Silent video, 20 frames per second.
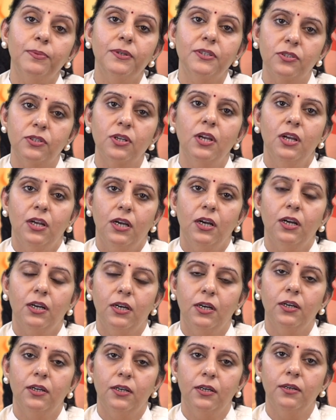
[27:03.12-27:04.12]
us
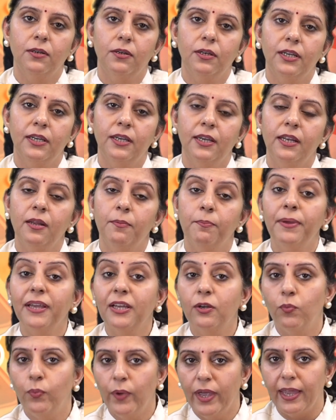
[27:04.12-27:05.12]
in a
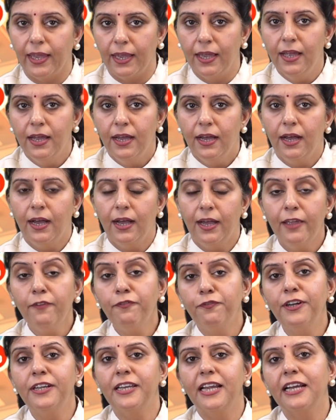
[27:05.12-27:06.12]
big way,
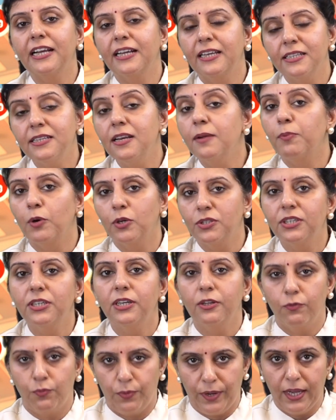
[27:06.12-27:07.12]
if we take it in a
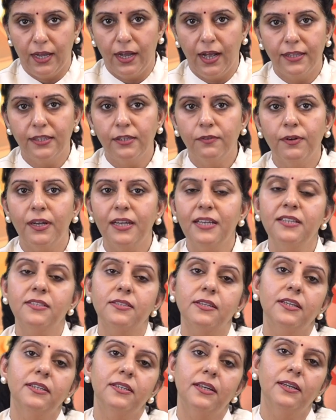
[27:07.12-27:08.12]
positive way.
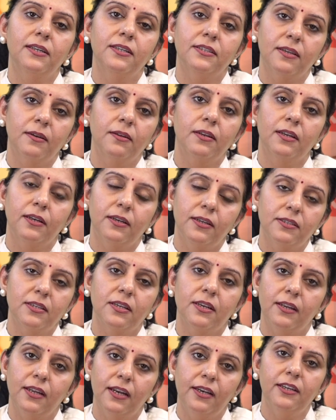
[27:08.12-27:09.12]
Otherwise it is
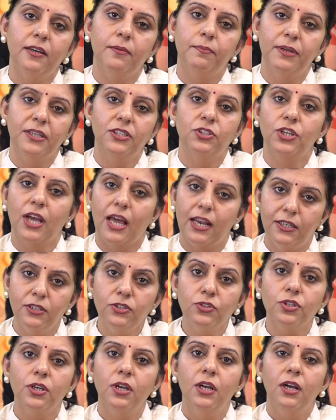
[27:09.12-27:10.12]
a really a big
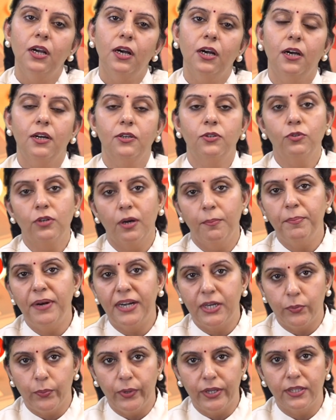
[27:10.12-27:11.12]
challenge to
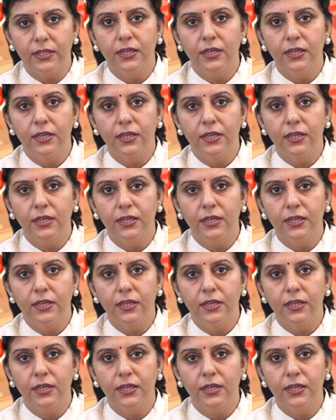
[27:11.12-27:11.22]
combat with.